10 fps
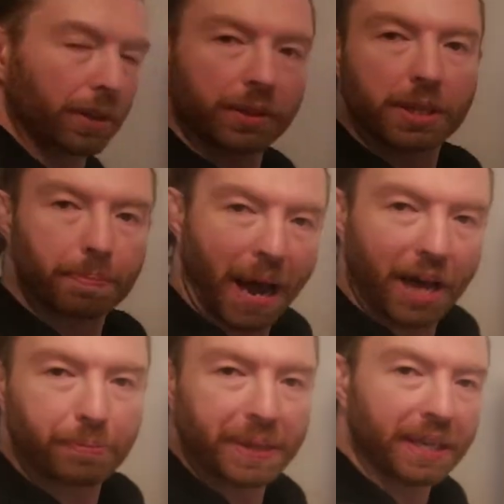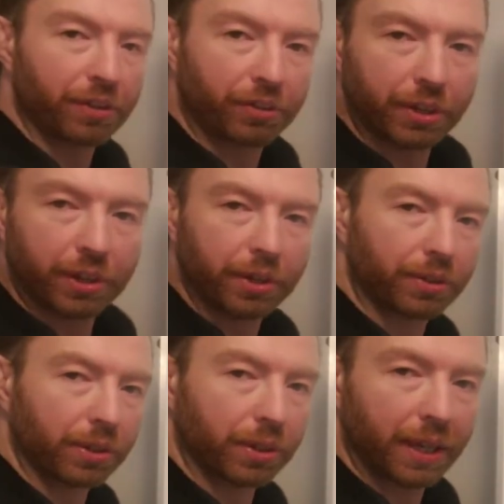the path begins
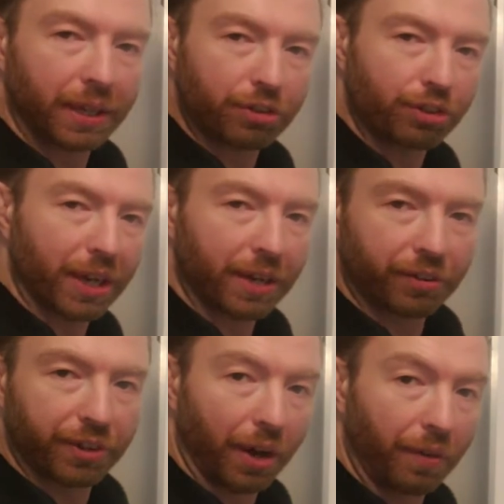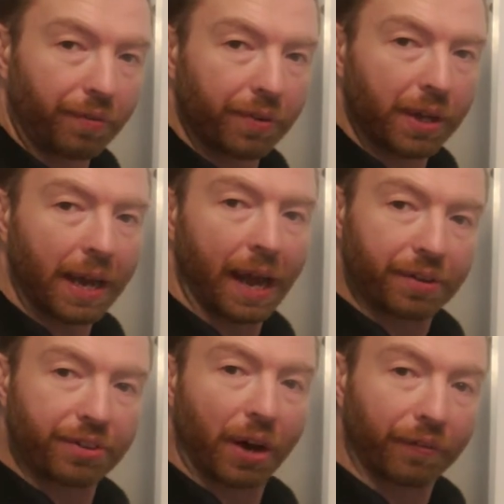to initiate itself and
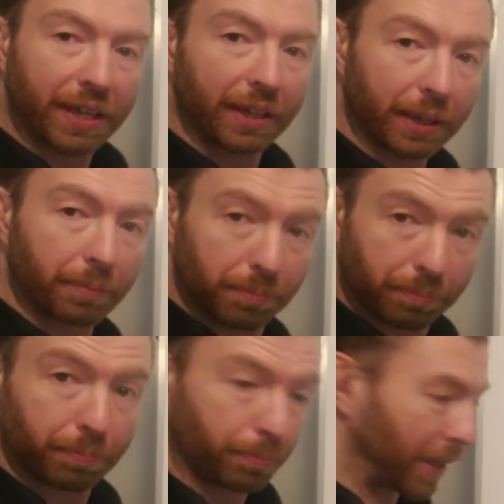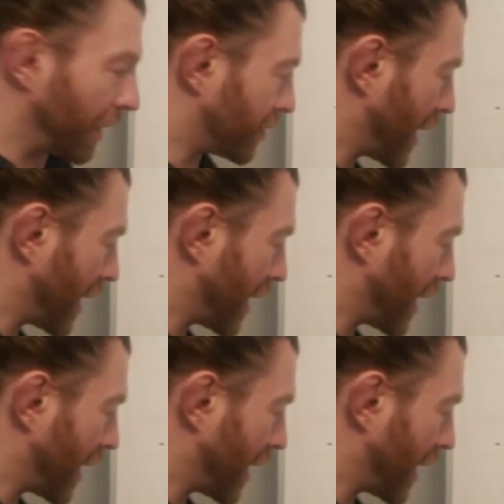self-healing begins to